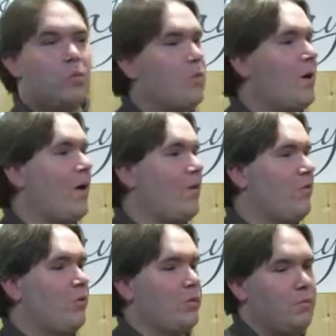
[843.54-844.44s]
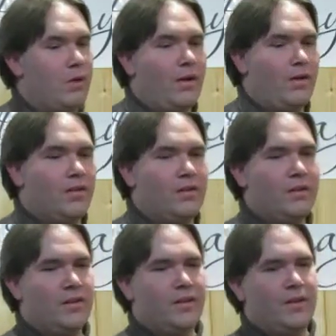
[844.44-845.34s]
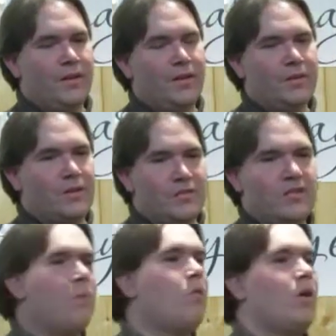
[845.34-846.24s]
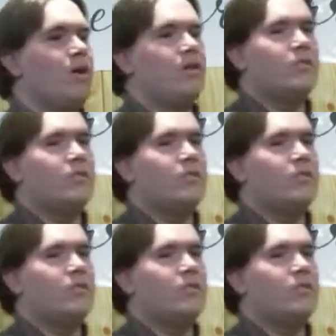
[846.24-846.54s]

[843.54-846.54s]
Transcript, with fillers: more powerful than blood. Because someone